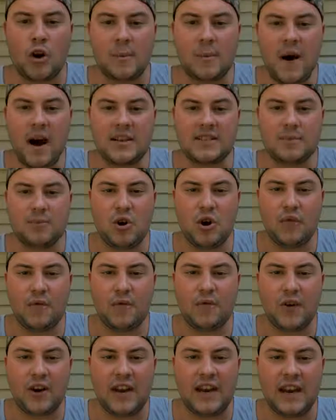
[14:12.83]
to buy some good
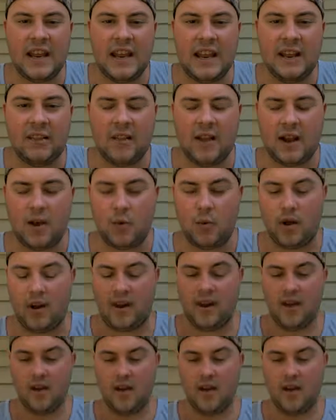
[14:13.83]
freaking e-liquid.